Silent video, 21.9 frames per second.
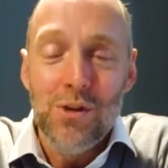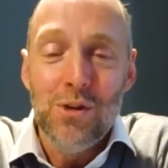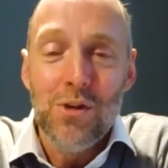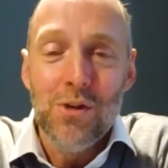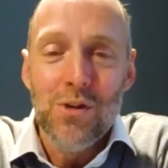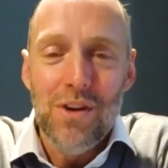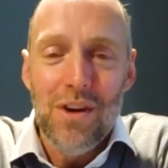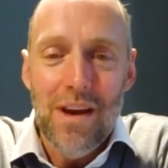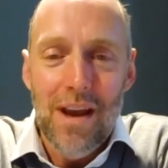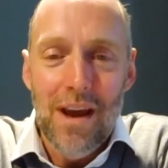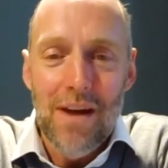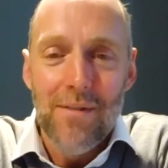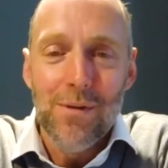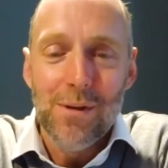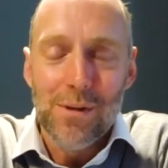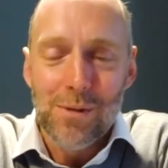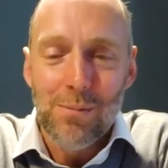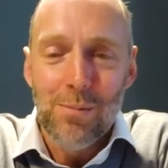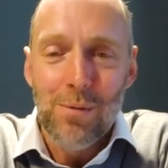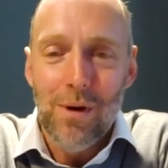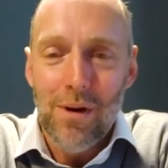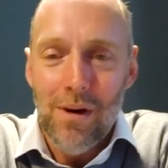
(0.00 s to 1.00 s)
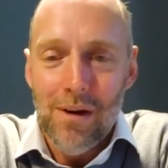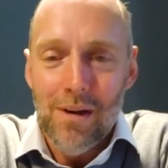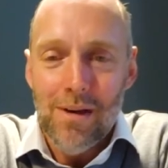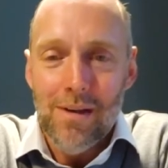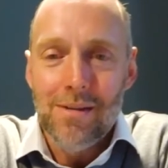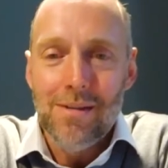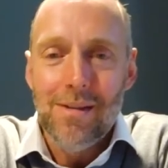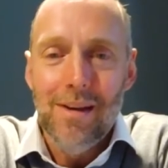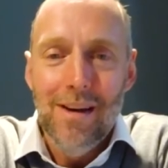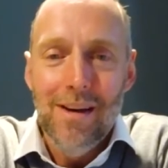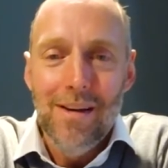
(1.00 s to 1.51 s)
You should never
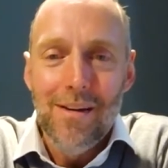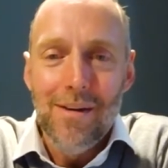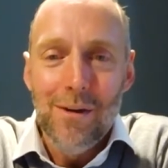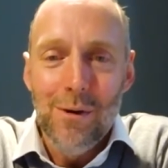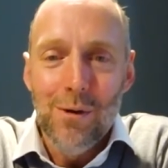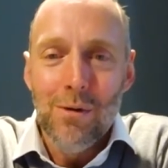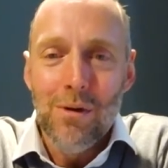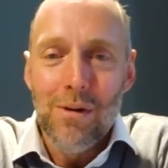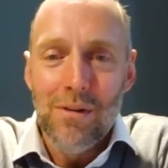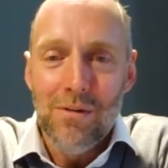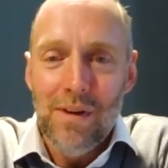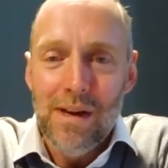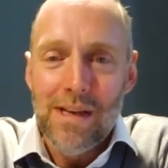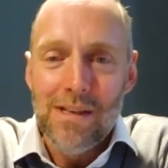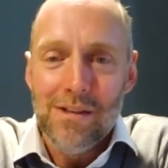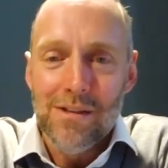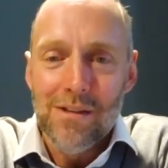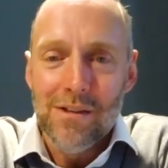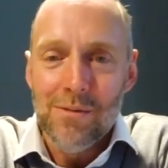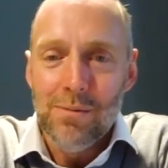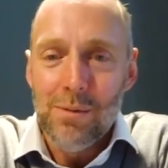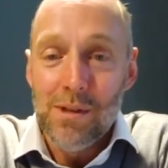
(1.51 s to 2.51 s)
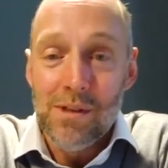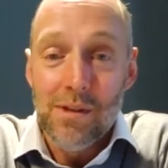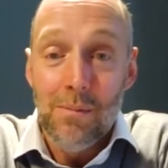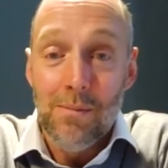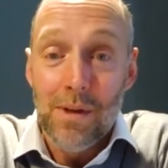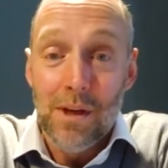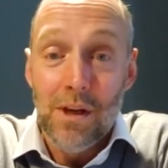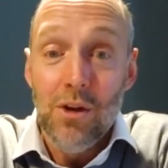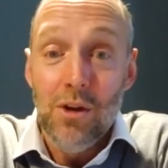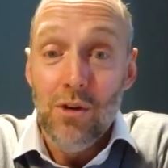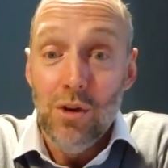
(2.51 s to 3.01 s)
surprise your investors with
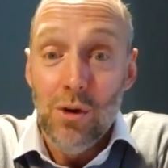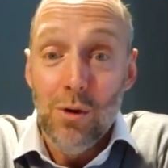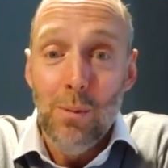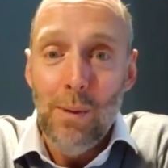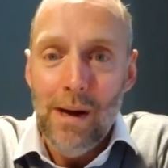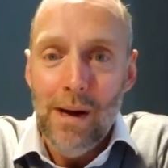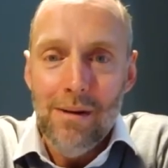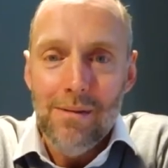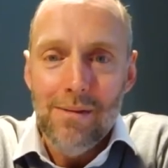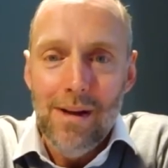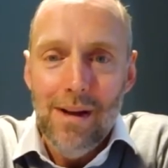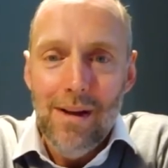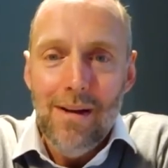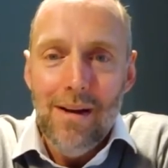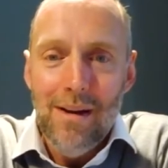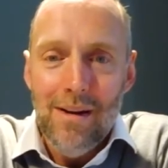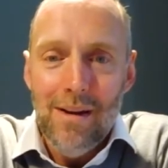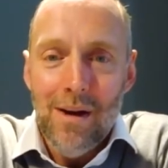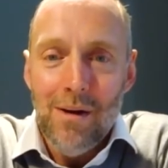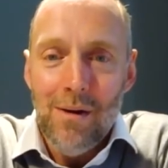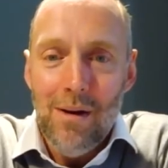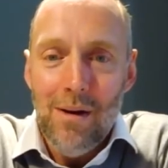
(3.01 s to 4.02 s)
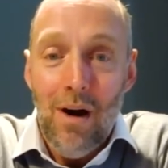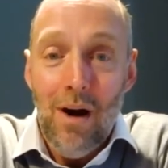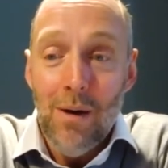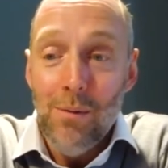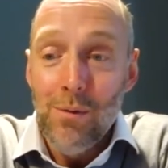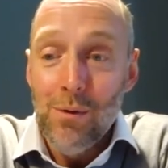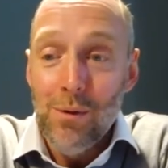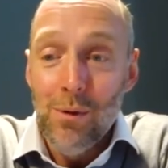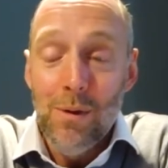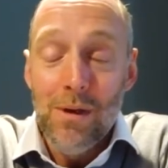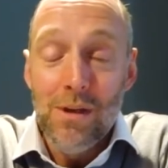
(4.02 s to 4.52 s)
something you knew about. You know, I
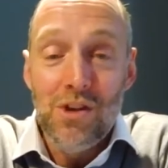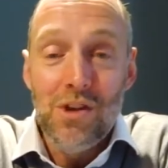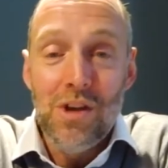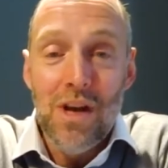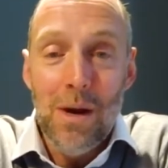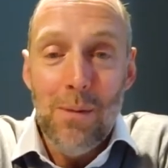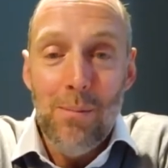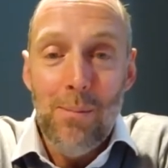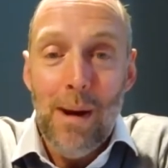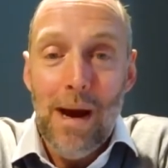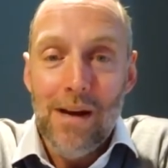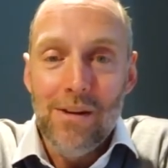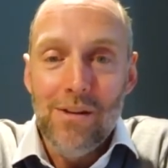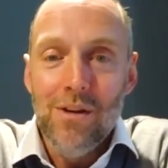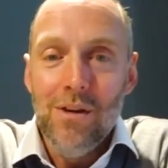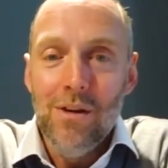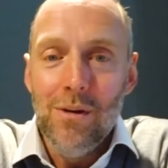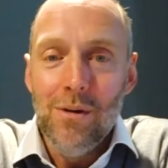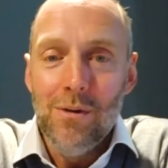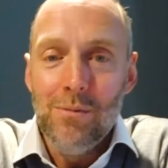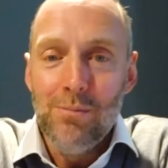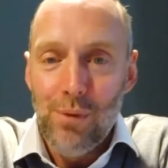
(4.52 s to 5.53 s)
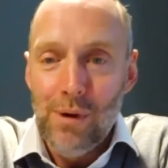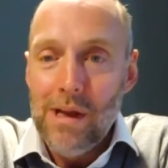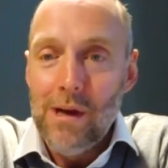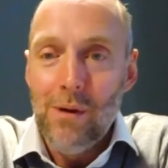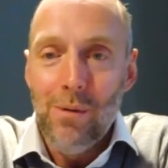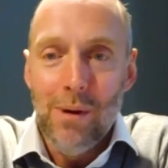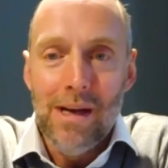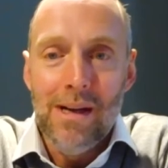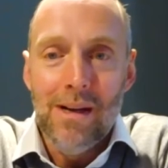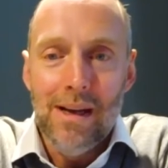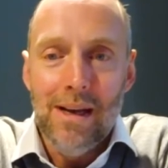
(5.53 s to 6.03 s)
would always share bad news pretty
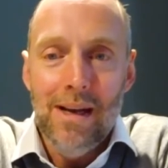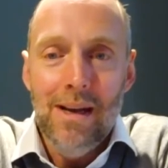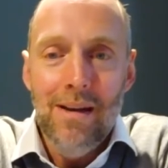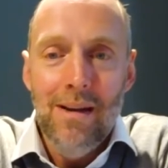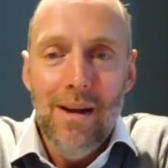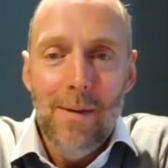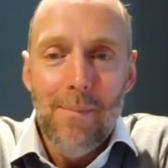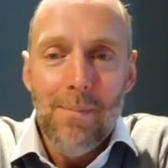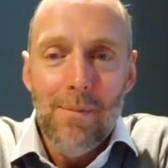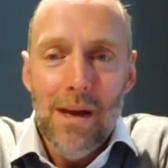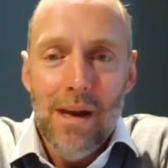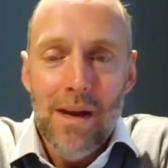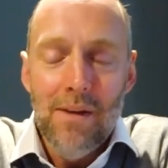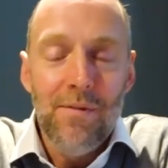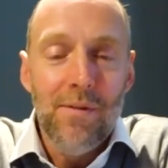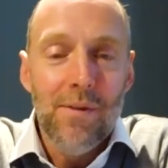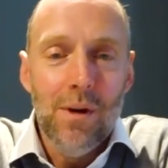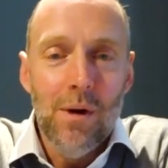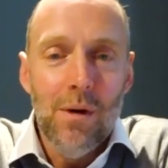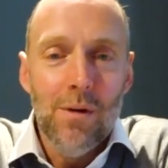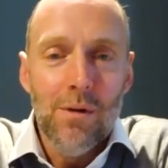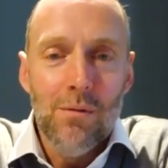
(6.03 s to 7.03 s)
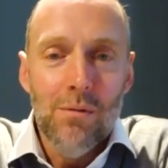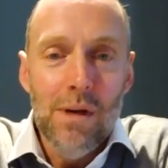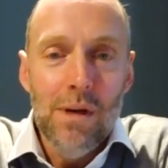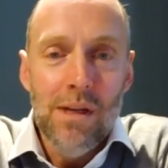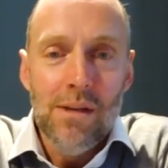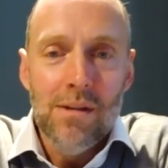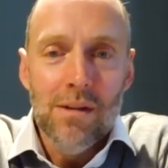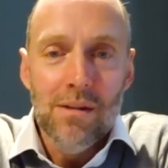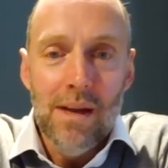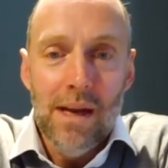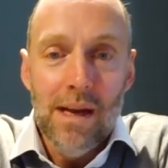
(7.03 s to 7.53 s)
quickly, if for no other
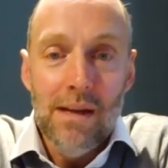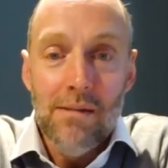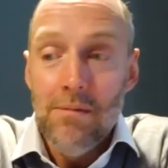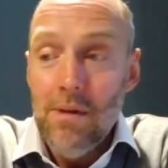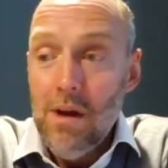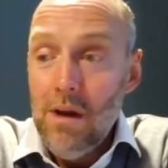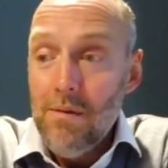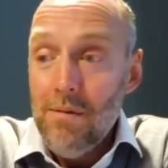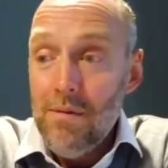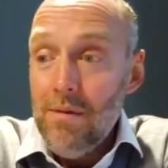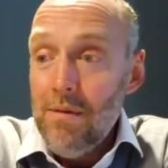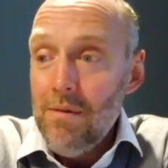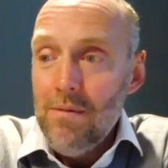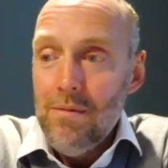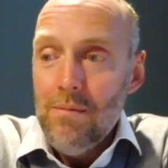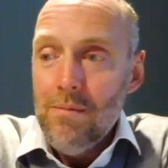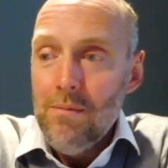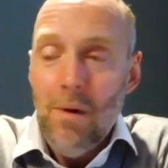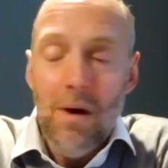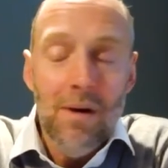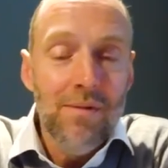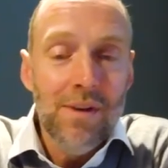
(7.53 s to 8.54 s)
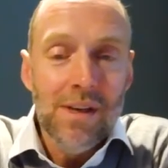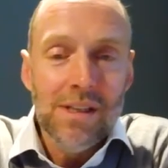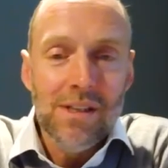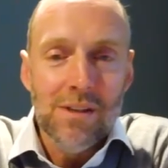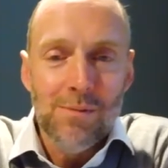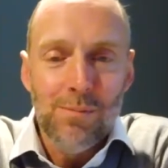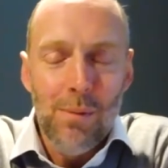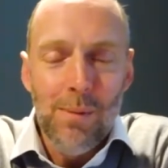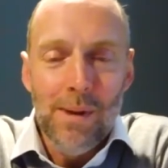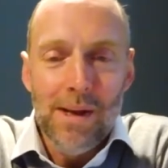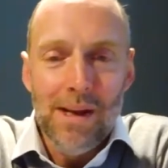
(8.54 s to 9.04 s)
reason then my investor
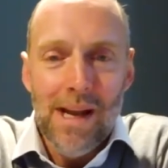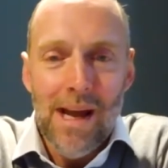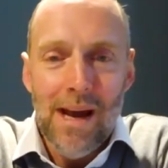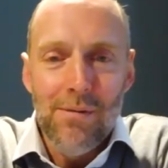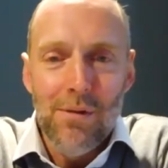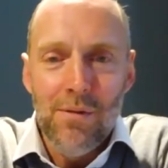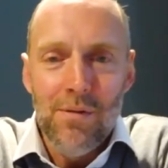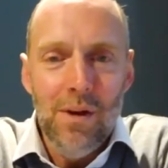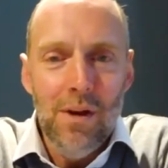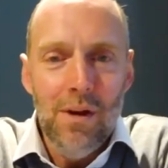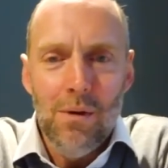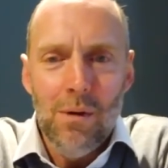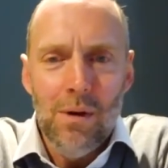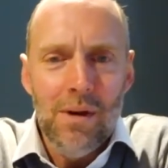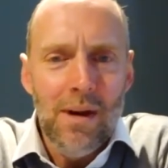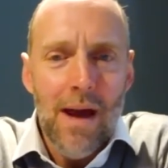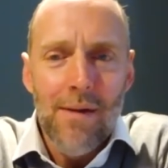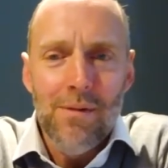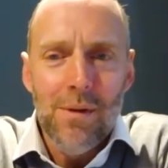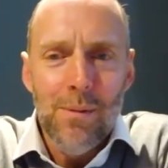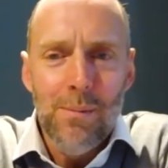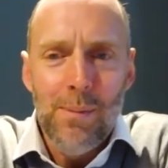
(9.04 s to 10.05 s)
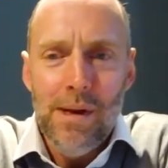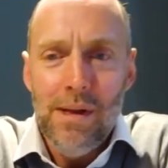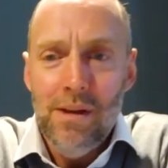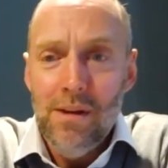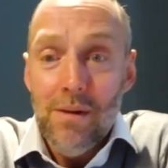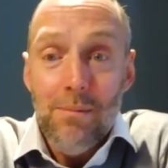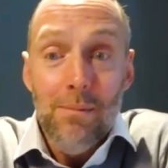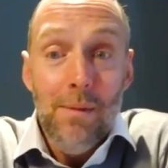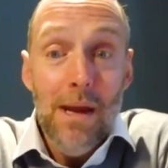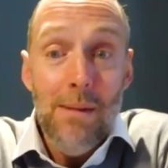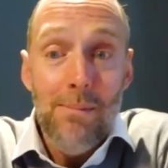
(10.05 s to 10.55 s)
is probably going to have a view and have an opinion
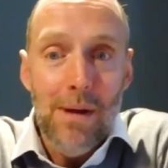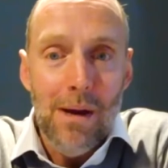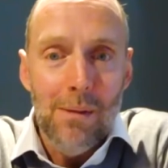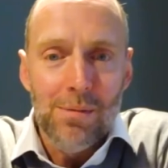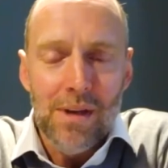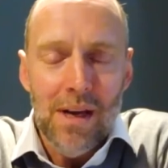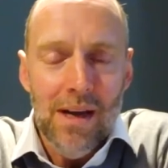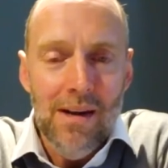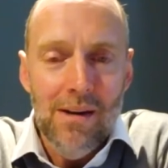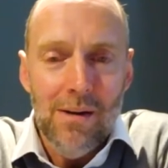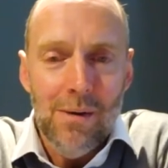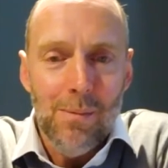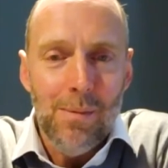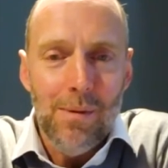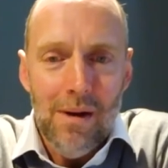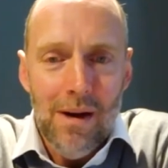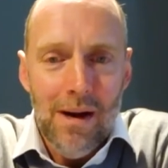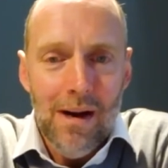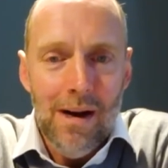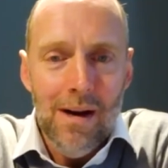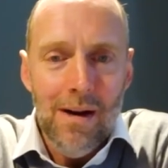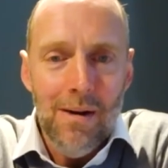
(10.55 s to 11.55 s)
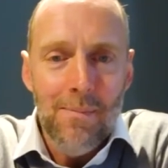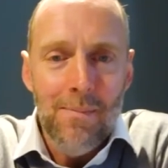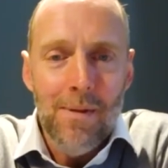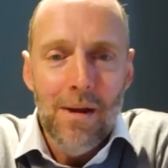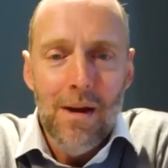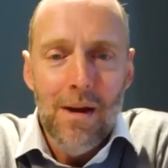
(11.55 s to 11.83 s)
and may be able to help. Um,